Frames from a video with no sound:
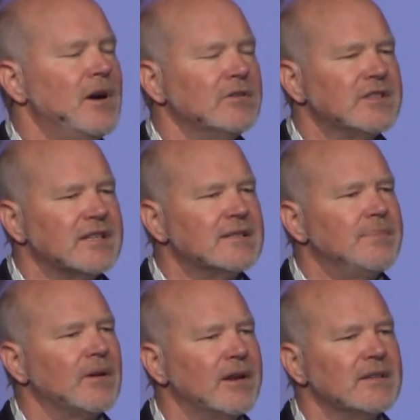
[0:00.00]

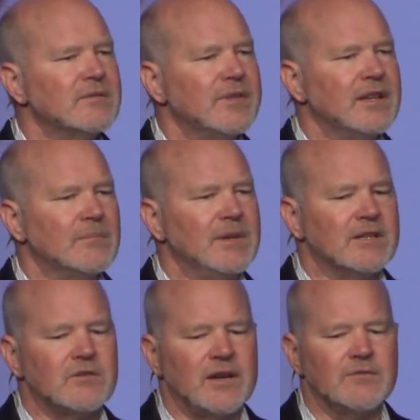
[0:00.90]
experience with the
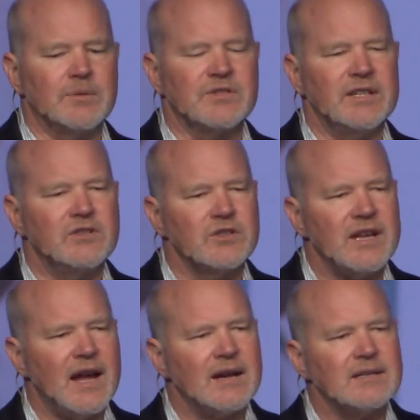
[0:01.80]
Administrative Procedures
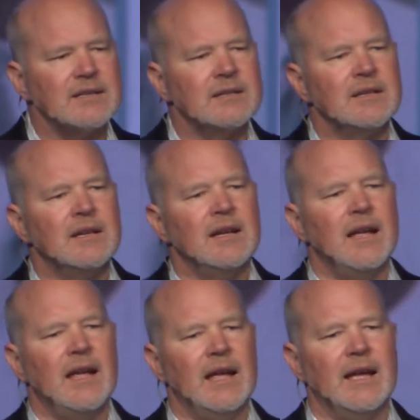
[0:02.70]
Act,
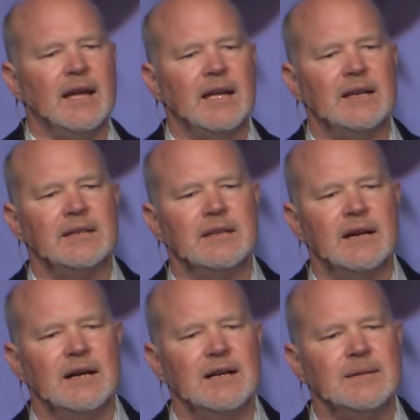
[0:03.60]
and
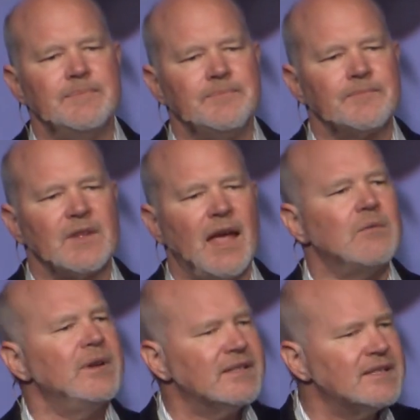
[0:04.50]

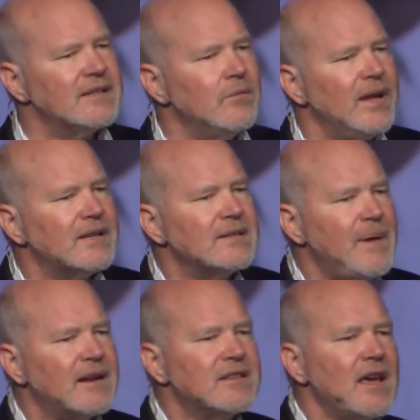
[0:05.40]
we
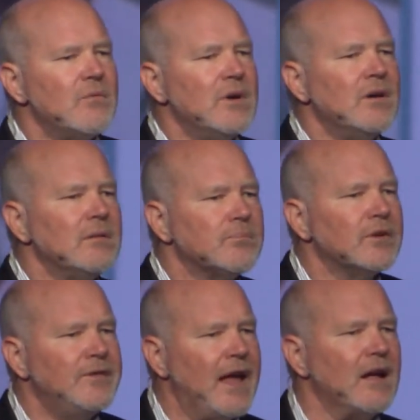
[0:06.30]
expect that will
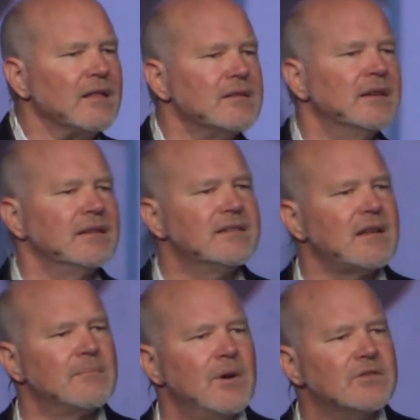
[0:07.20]
prevail, at least
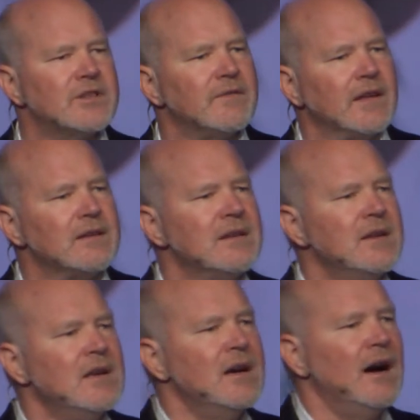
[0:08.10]
on most of it.
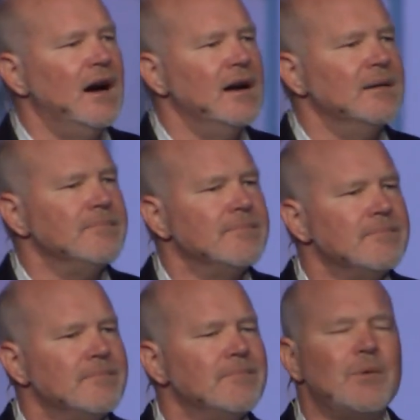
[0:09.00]
But
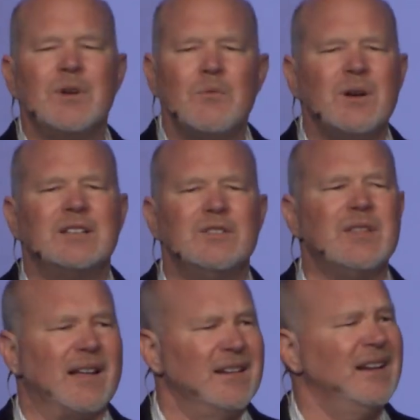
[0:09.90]
we don't want to do
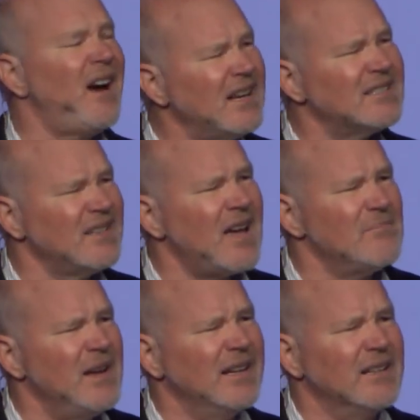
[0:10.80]
that. It costs a lot of
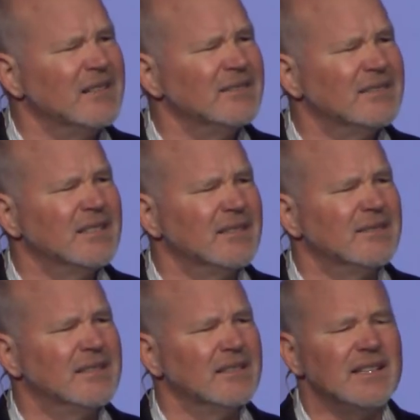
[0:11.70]
money
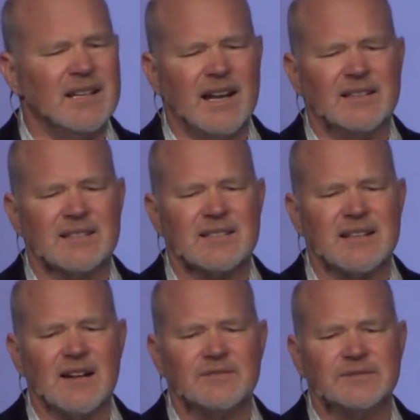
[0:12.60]
to litigate this stuff.